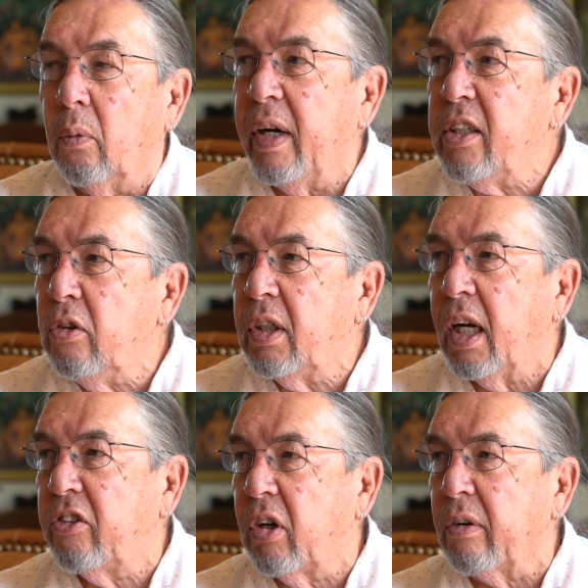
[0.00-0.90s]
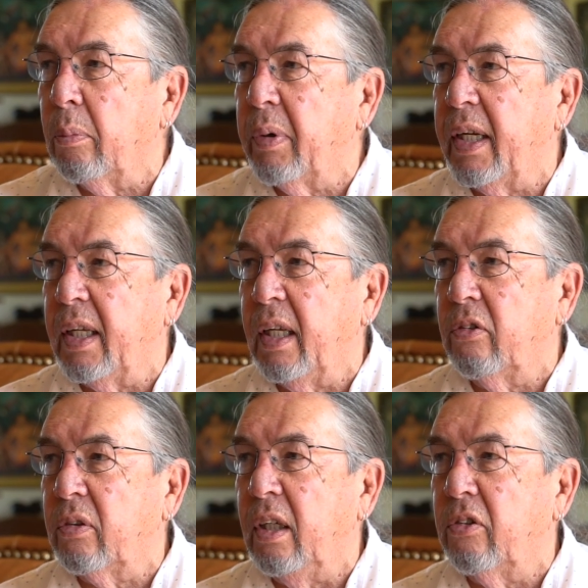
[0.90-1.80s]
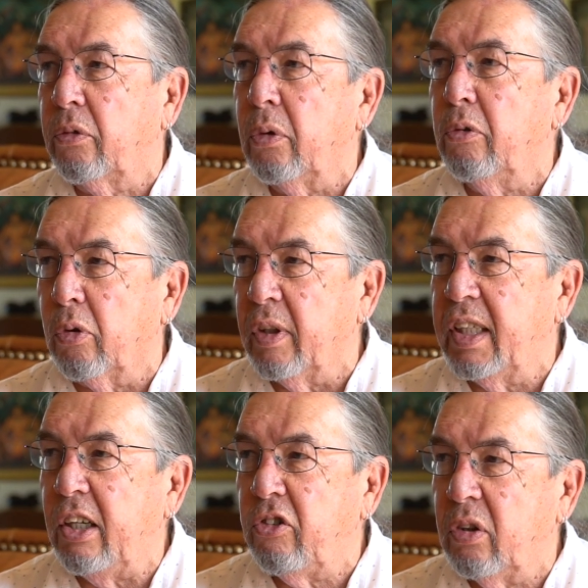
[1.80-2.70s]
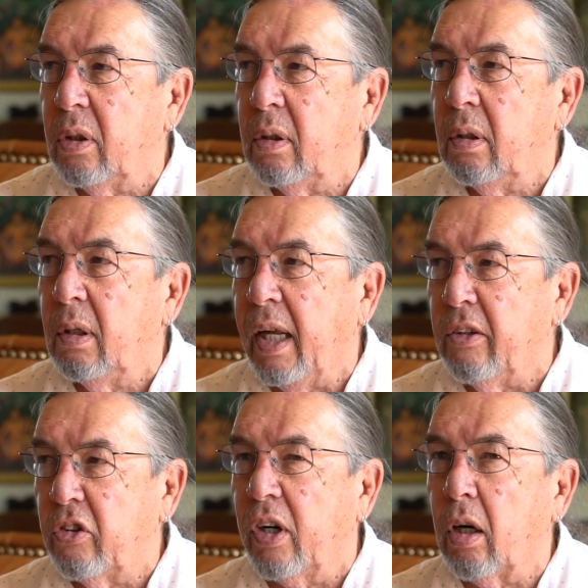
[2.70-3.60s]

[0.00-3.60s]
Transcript: The way you touch everybody is, is through tradition and